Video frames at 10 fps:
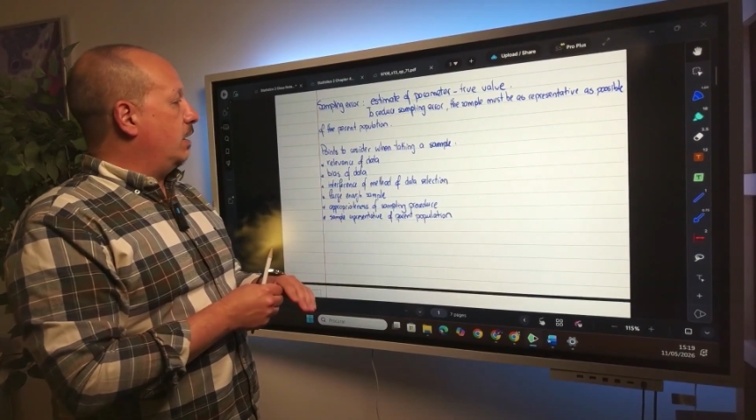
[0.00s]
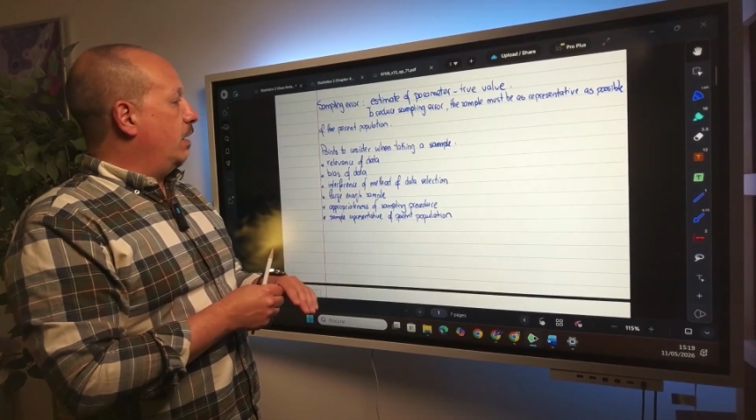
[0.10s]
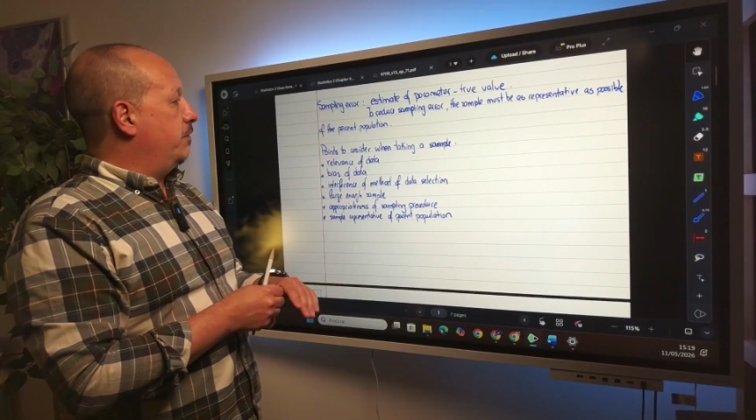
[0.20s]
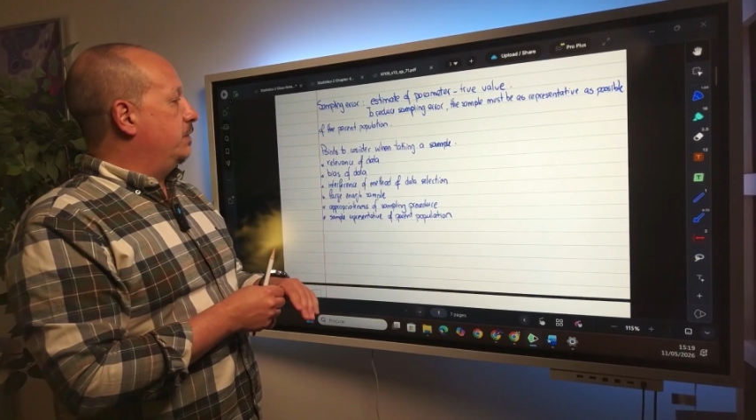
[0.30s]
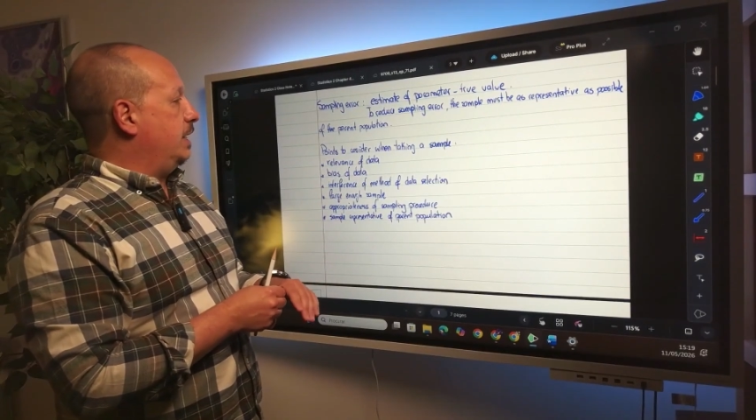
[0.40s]

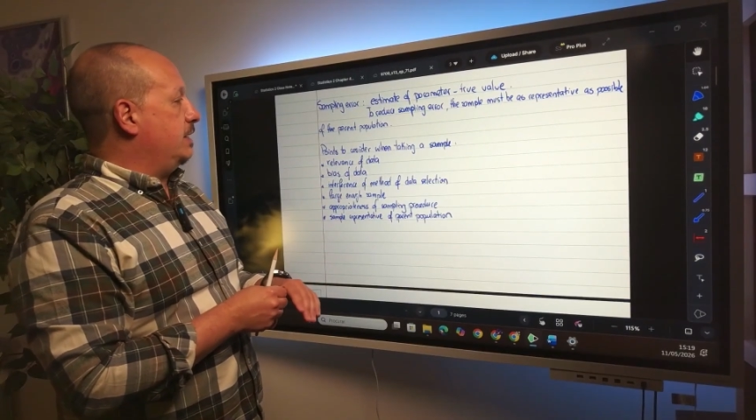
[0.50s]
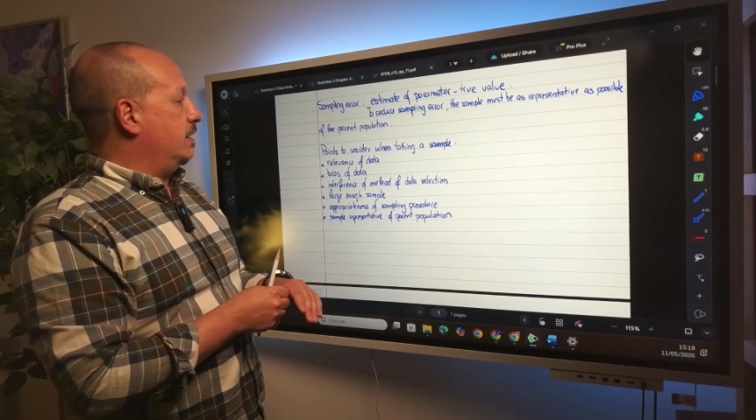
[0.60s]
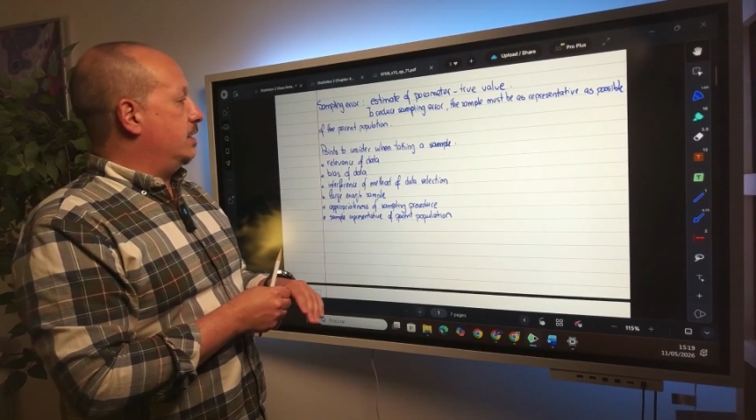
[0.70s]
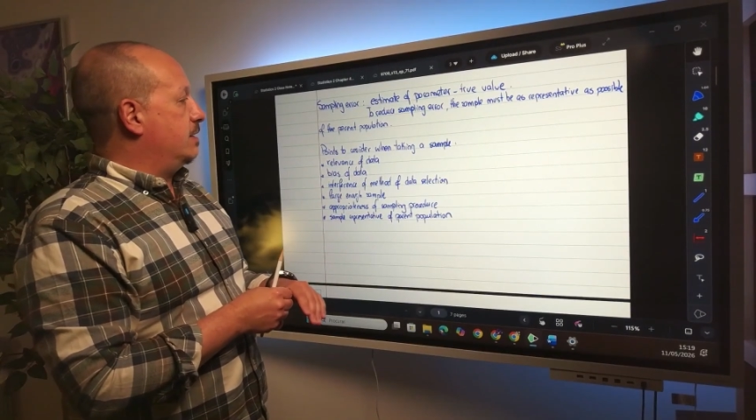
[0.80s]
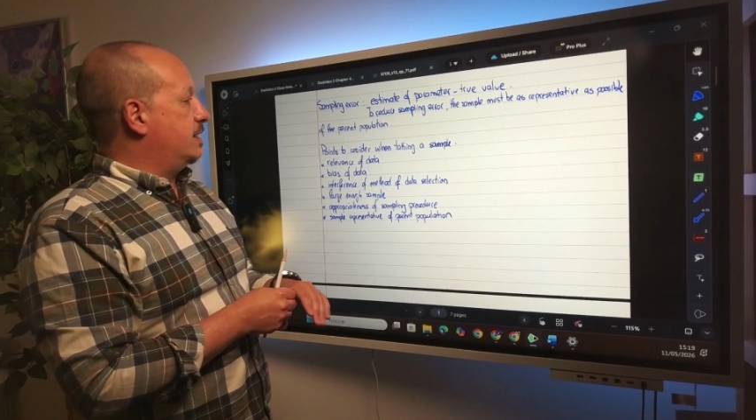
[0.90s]
of
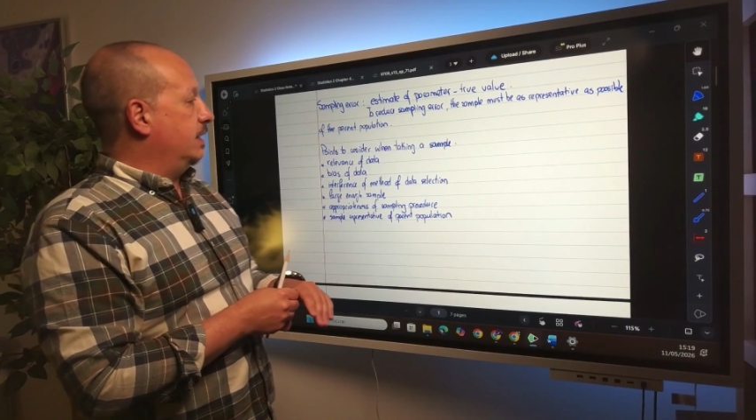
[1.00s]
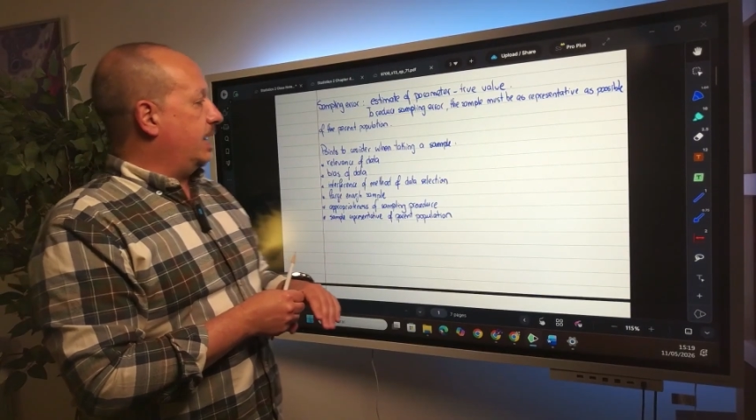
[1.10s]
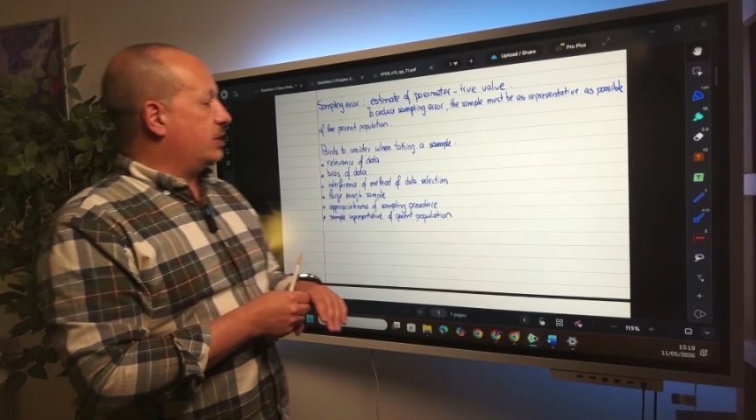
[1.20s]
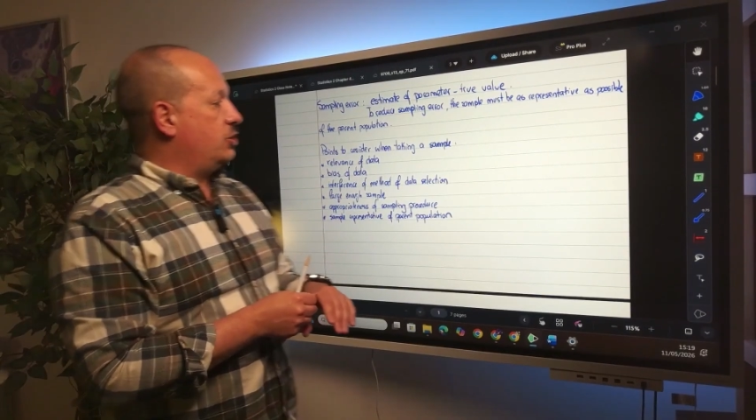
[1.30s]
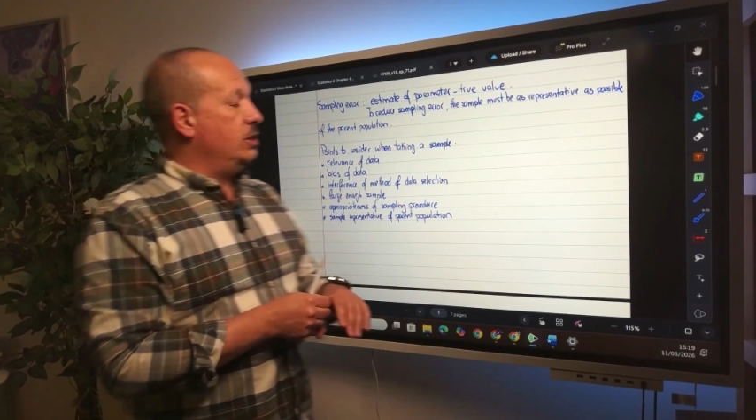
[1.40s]
data
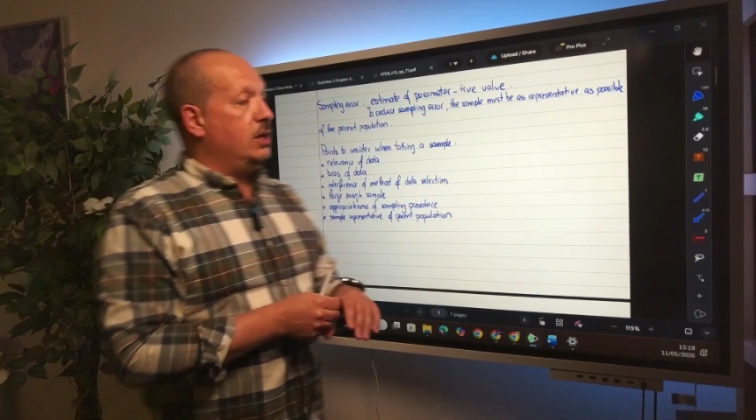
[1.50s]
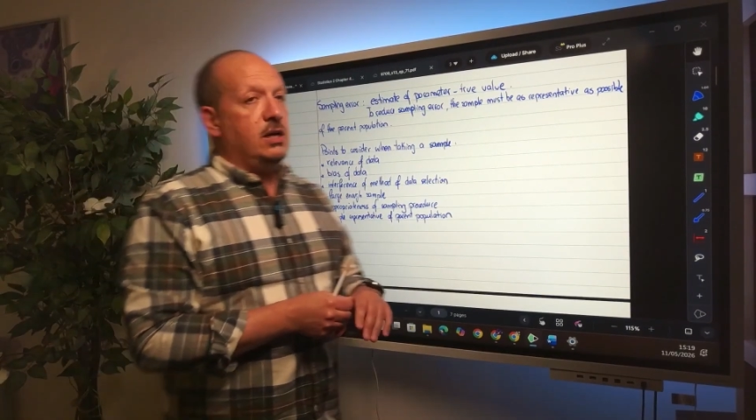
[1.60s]
selection.